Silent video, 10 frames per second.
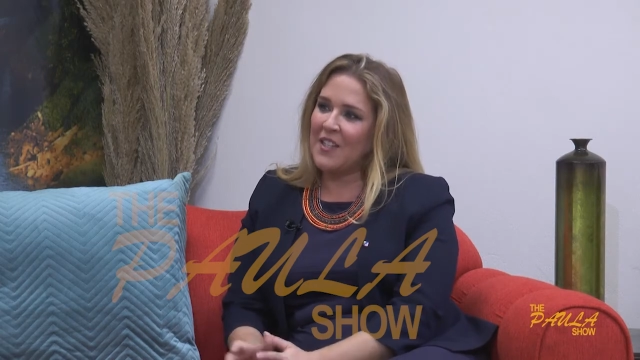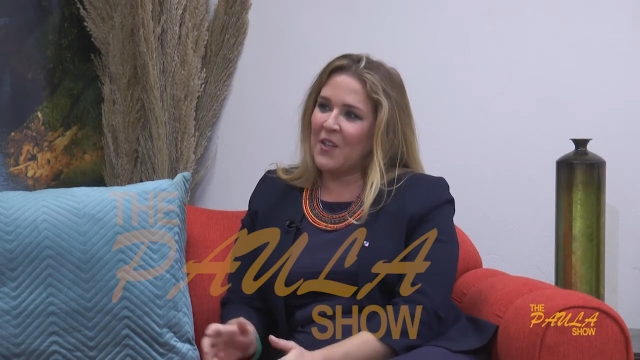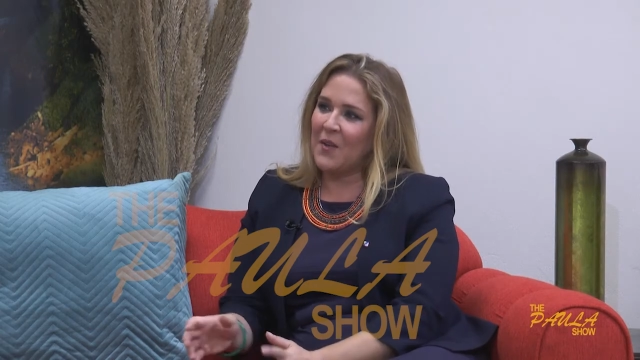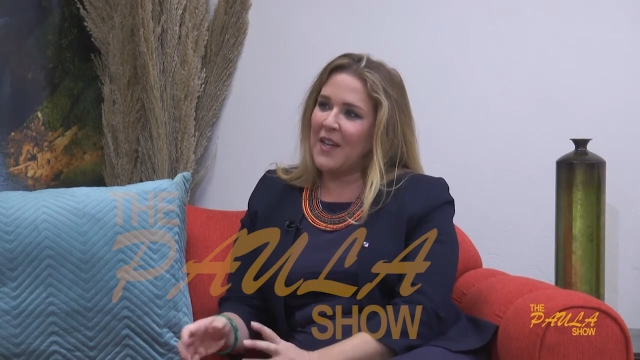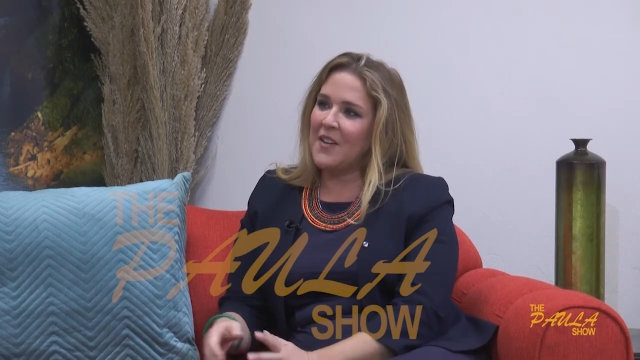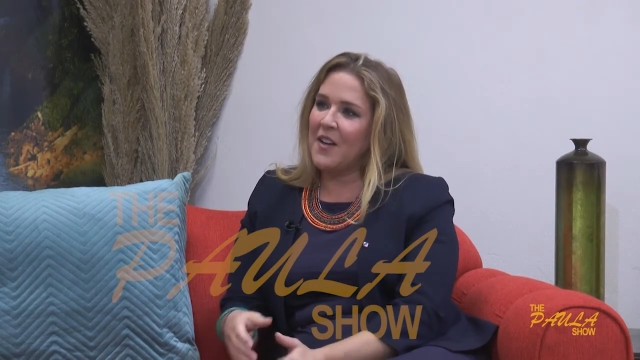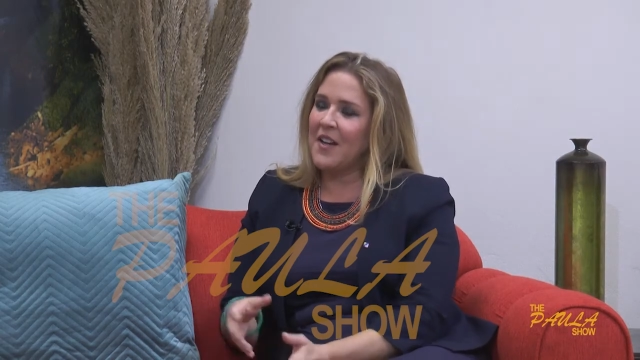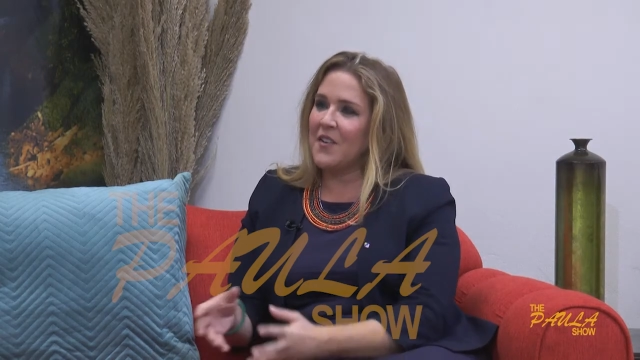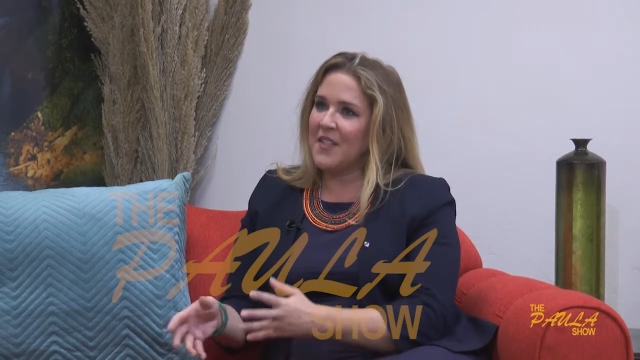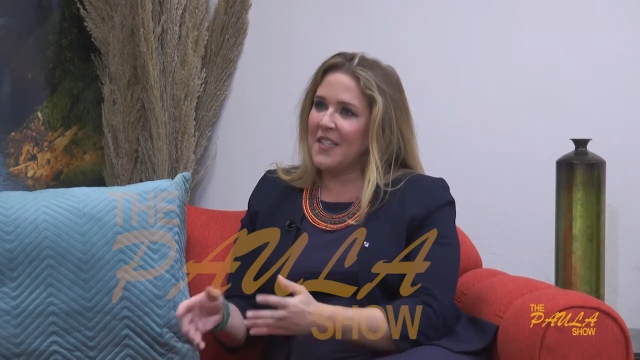So in
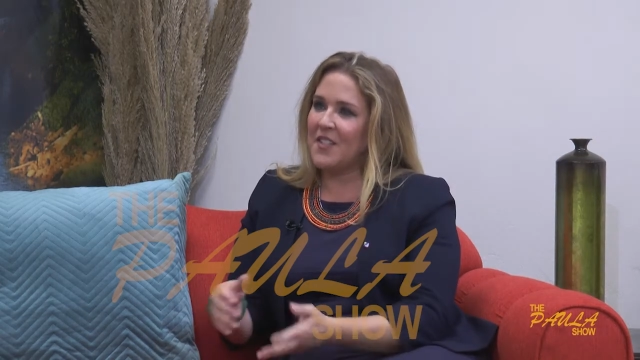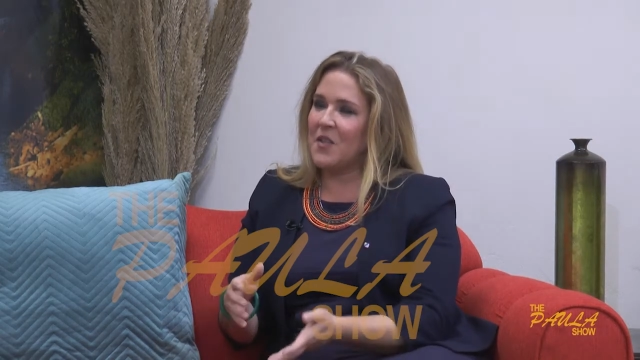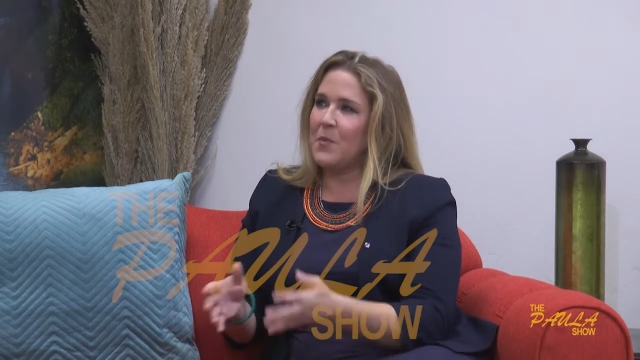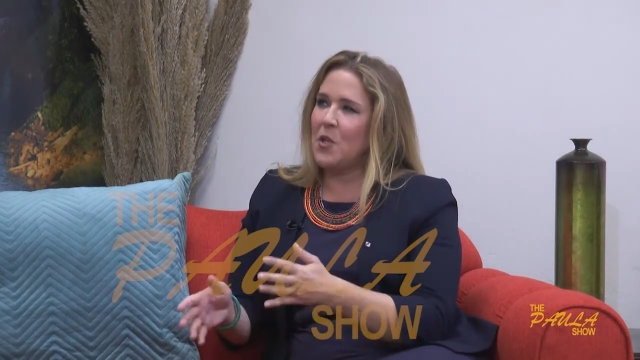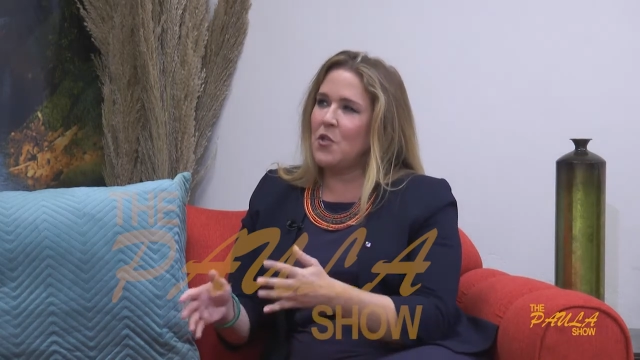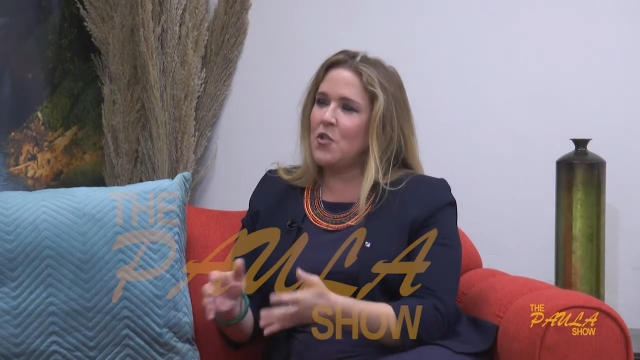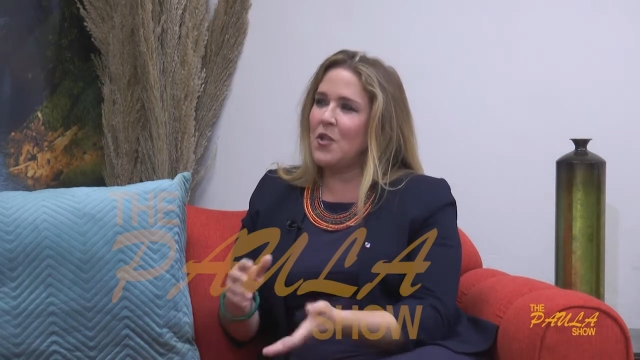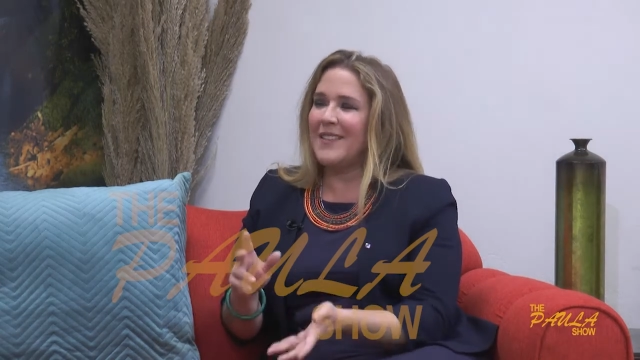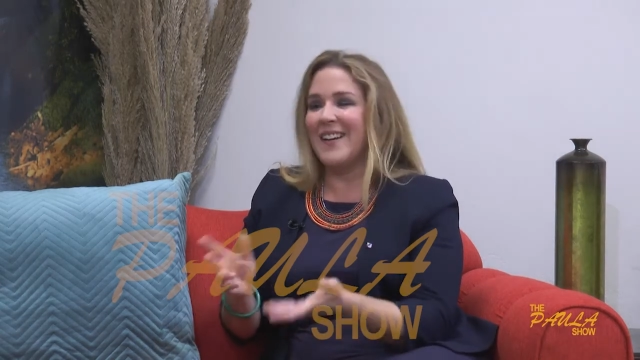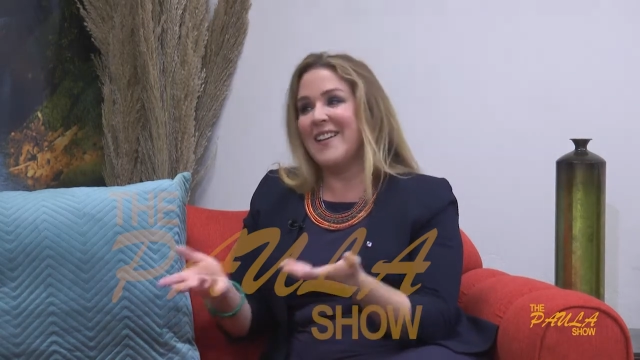our system,
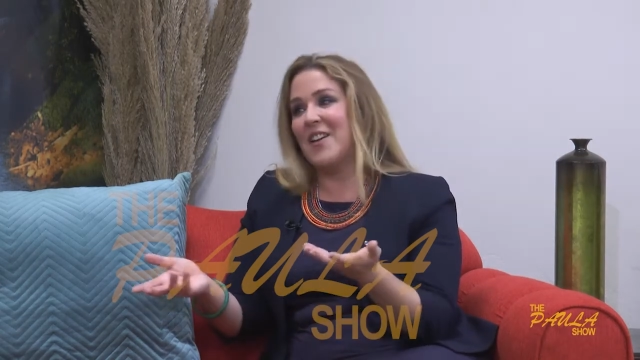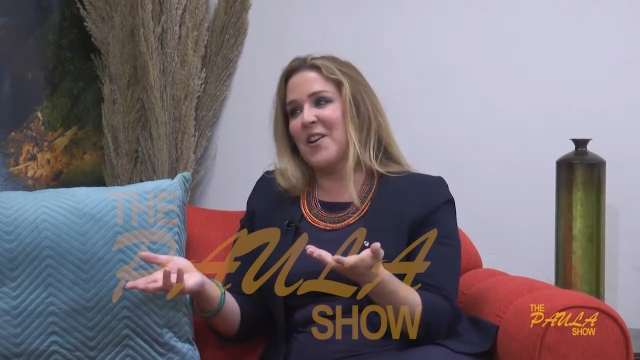I